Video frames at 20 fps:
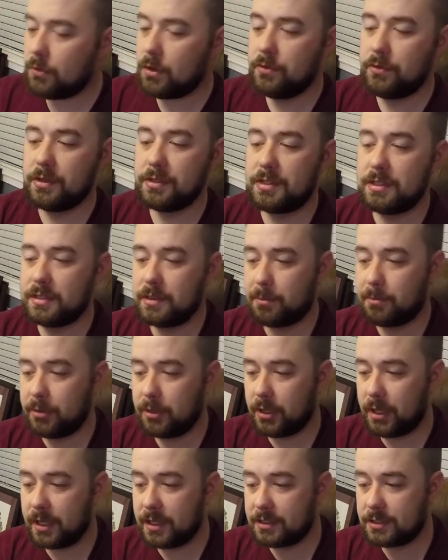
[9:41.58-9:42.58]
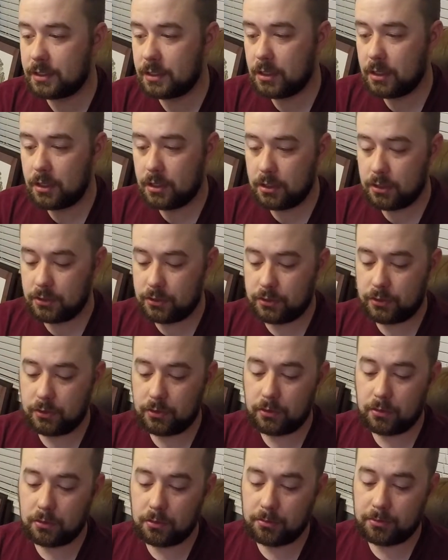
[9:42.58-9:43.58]
This is a plate
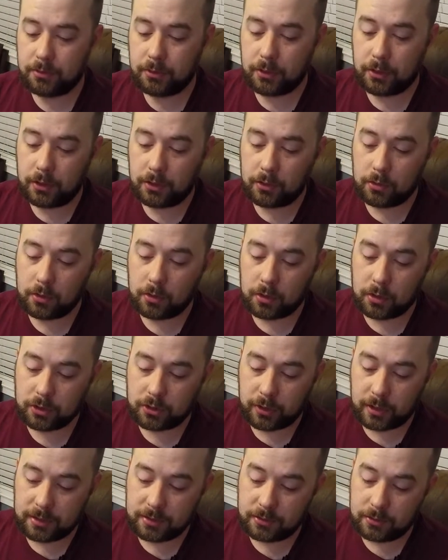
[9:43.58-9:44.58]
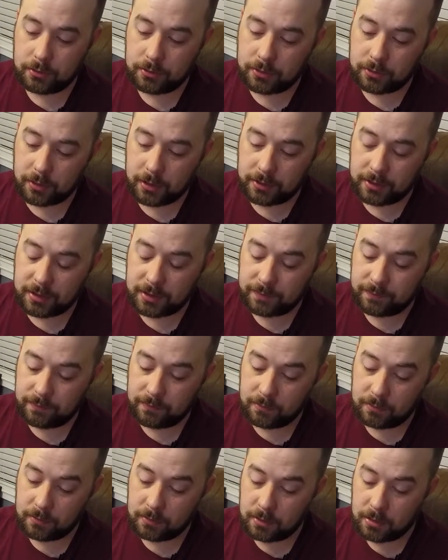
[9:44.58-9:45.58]
to put your transducer in. This
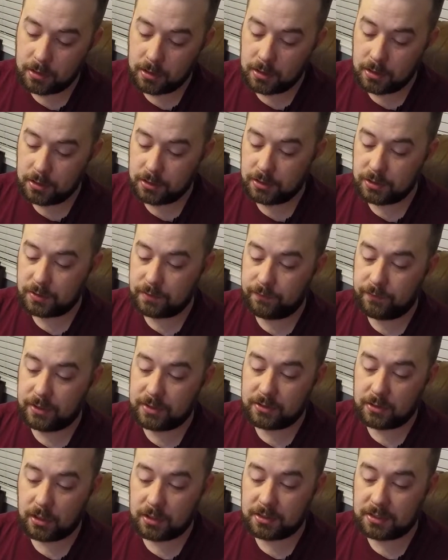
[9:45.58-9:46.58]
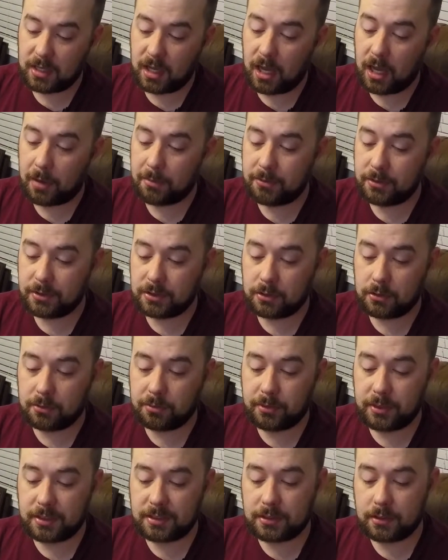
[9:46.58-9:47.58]
just fits on top. There's a little
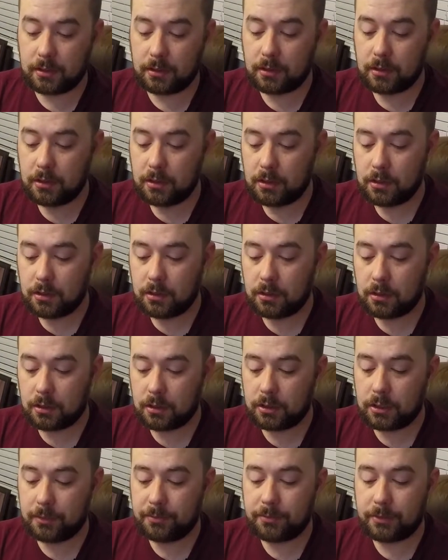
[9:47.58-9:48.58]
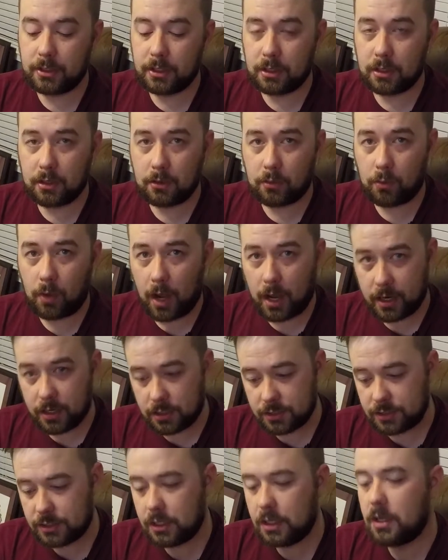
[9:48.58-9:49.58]
place to clip the
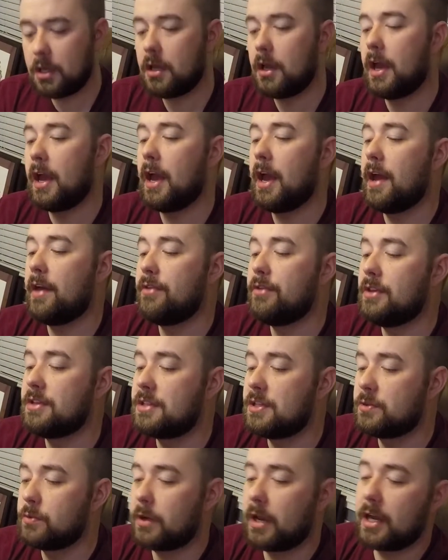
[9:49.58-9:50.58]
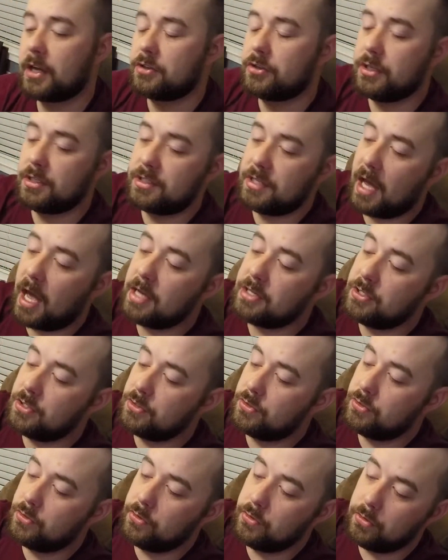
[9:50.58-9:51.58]
wires. And this is what actually
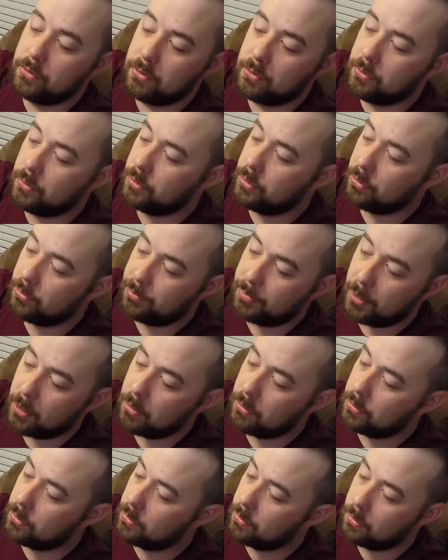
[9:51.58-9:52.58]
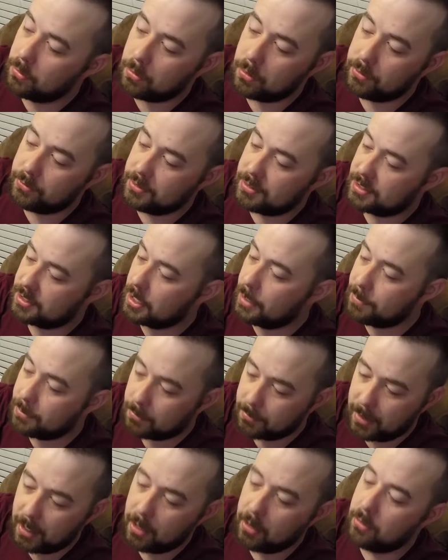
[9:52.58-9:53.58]
attaches to your boat or the
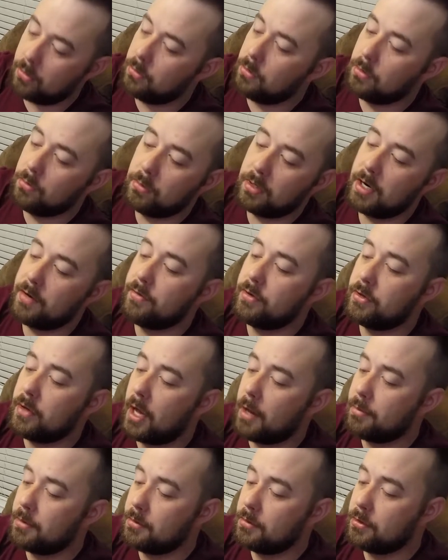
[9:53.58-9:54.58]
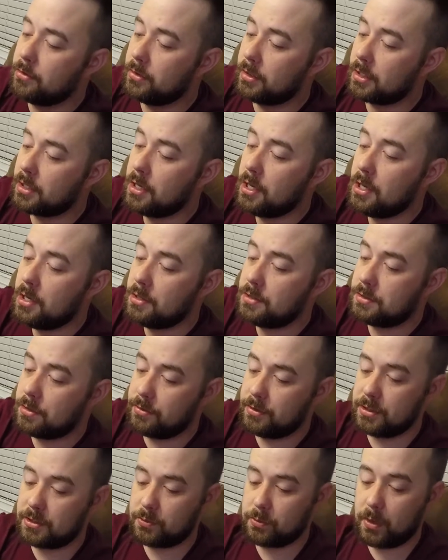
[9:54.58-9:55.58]
scupper mount or whatever you happen to be doing.
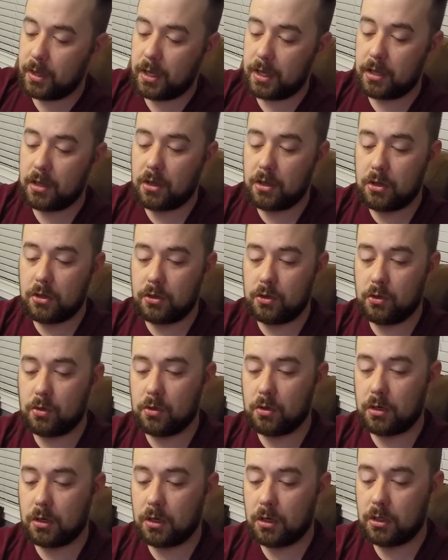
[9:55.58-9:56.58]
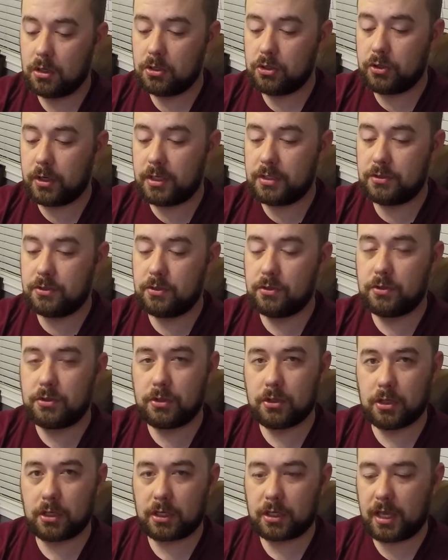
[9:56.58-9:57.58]
So this way your
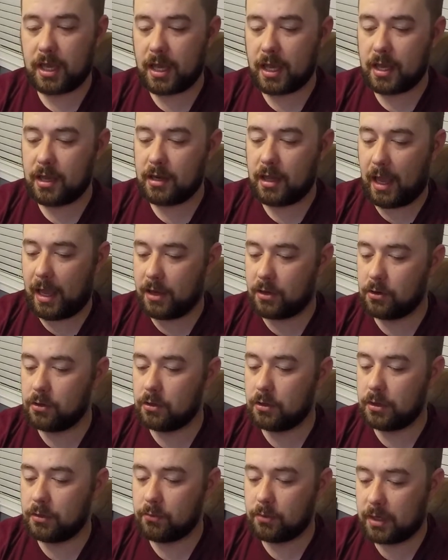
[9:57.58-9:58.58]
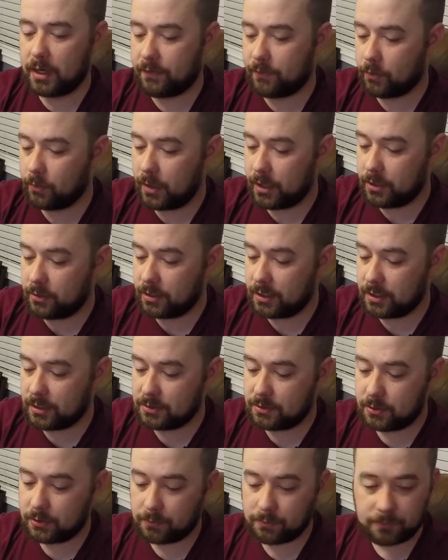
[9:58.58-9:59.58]
transducer can angle it whatever way you need
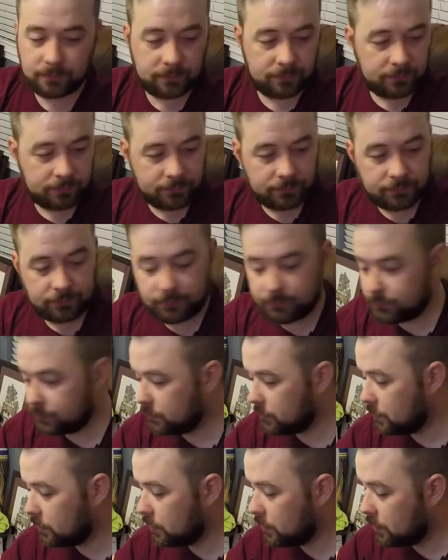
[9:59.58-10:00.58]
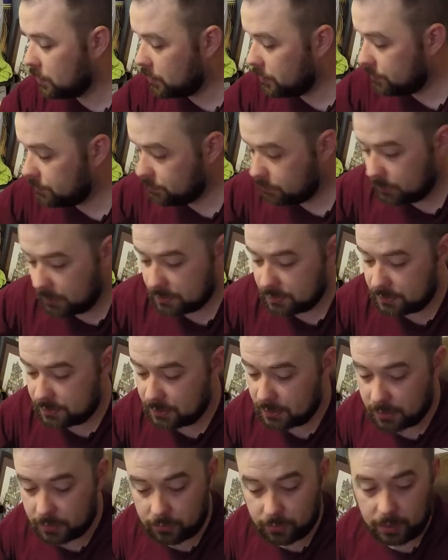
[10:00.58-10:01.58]
it to. Let's
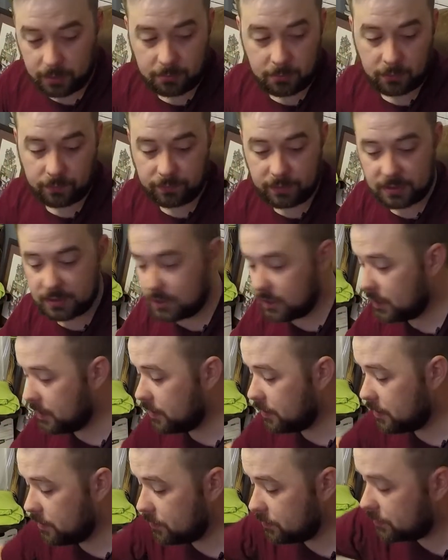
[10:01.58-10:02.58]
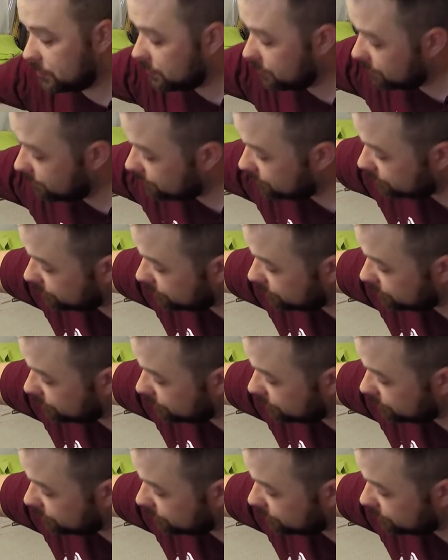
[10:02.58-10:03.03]
see, go ahead and move these out.